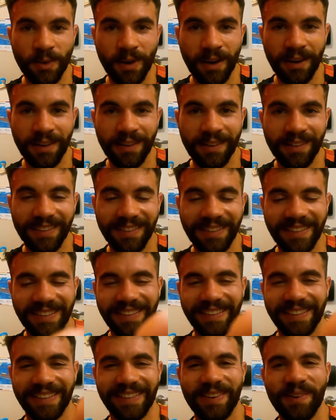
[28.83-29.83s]
you are,
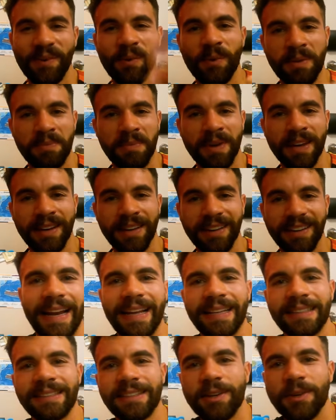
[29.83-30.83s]
with me.
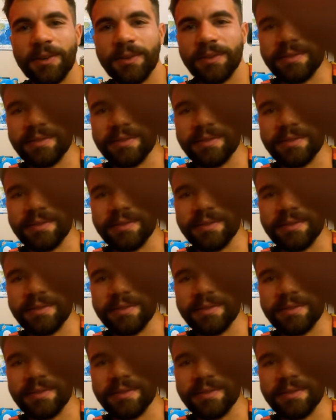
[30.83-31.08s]
Let's go!